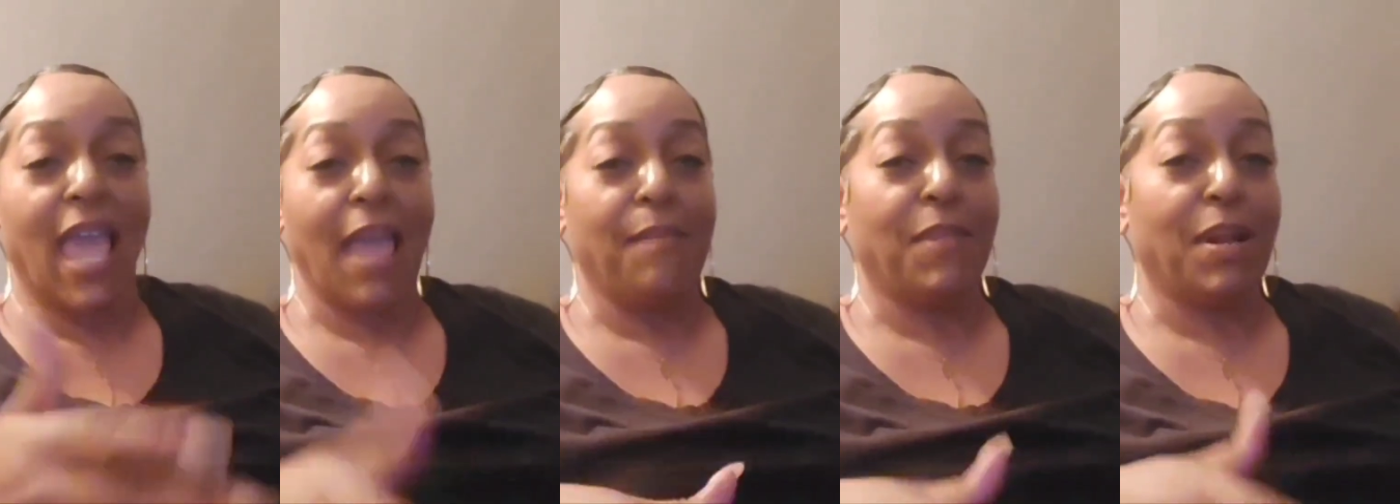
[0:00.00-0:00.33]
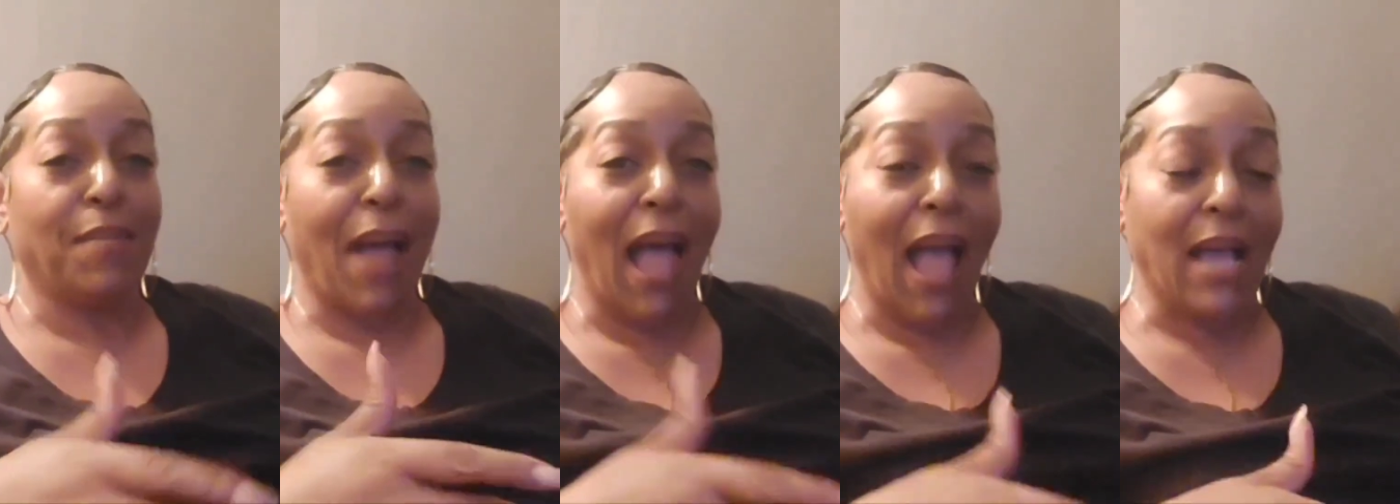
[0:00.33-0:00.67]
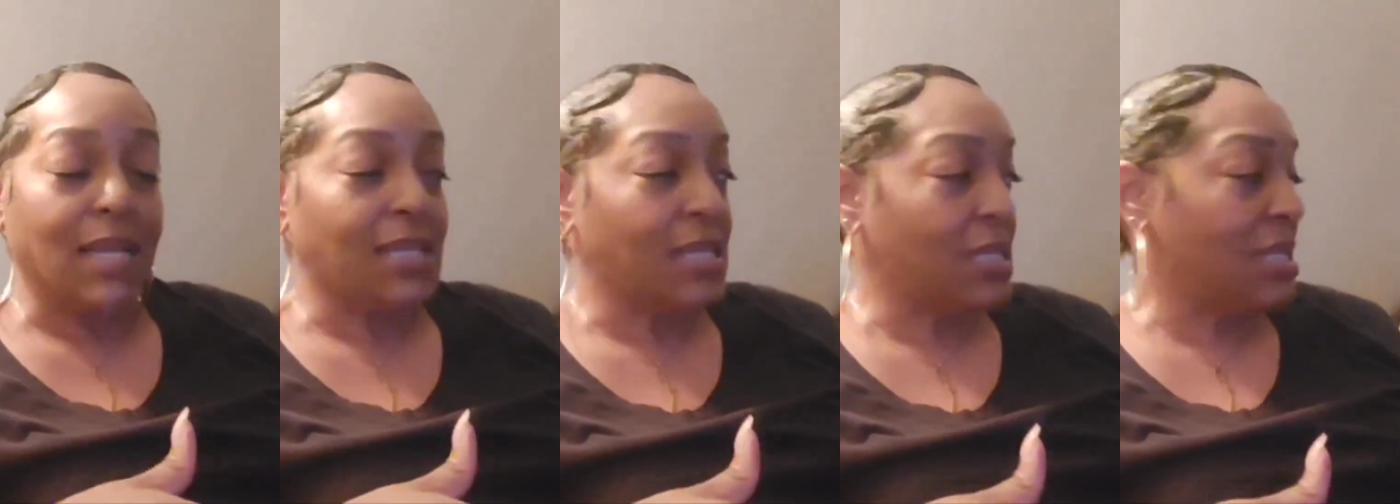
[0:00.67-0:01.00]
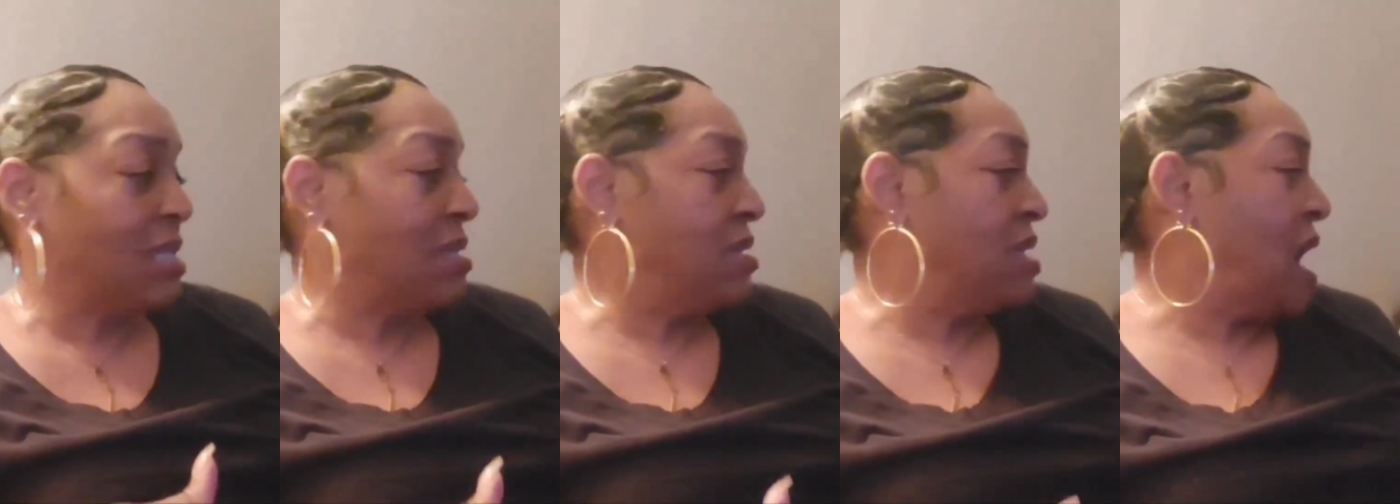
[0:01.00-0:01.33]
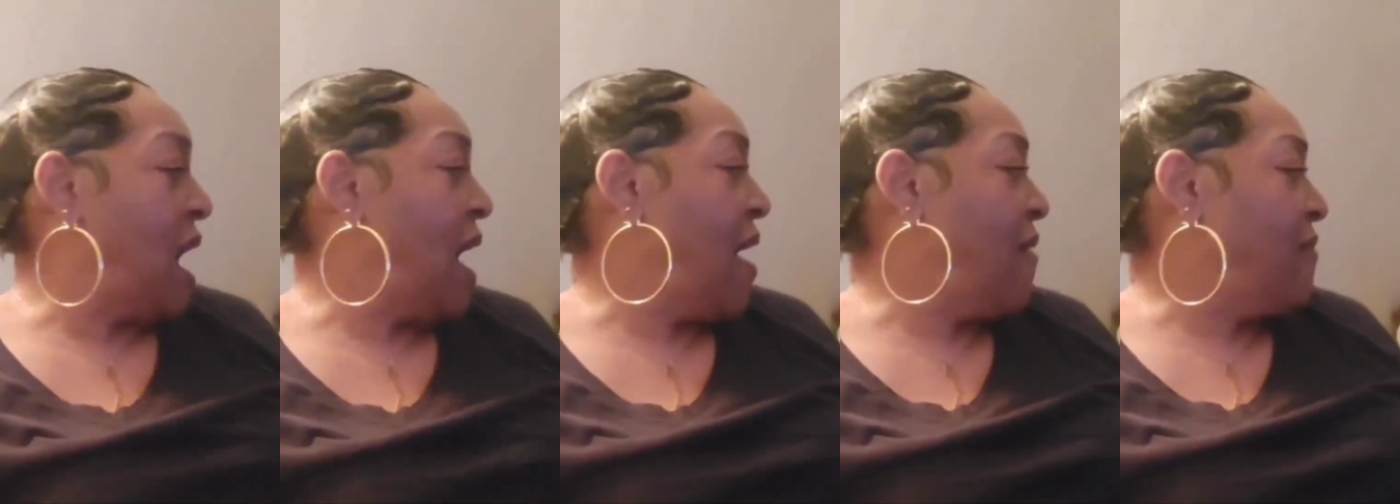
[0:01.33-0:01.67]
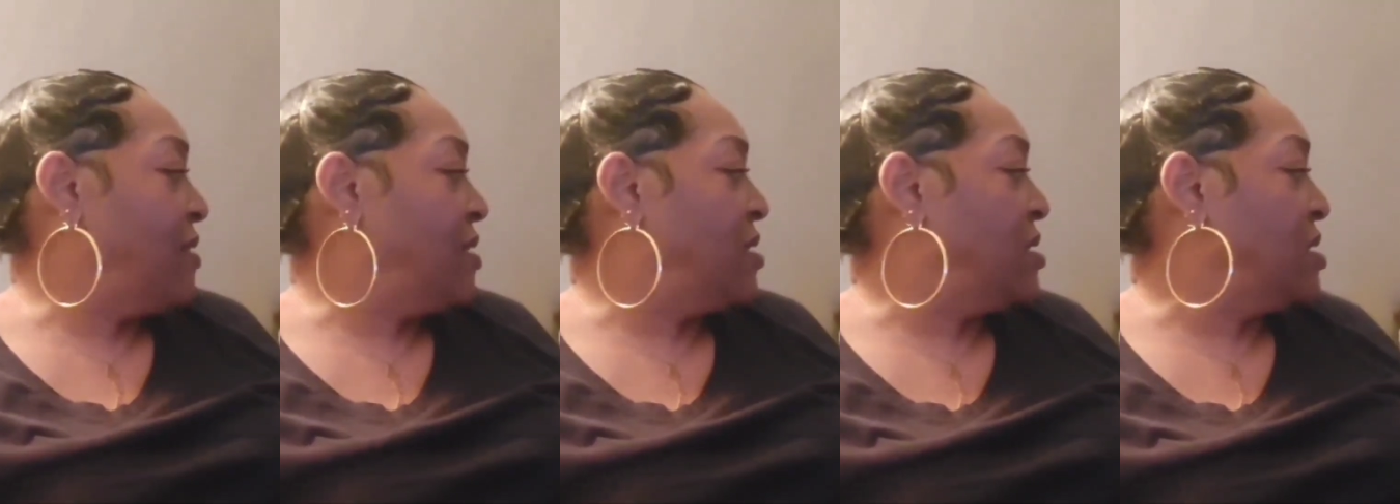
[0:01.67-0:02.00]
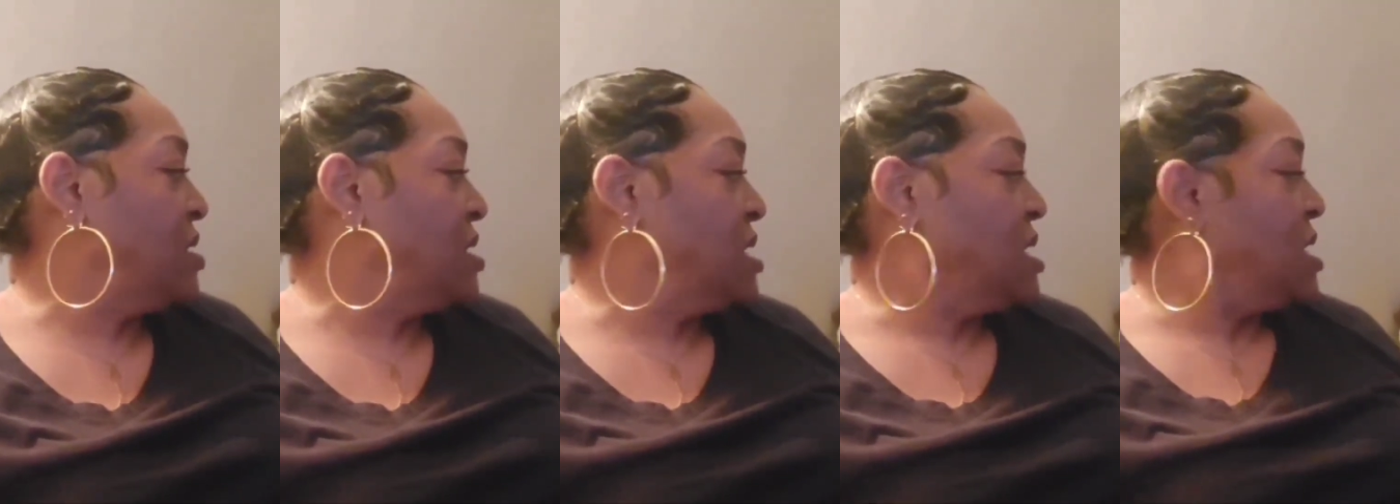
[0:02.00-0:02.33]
came in a box. I have a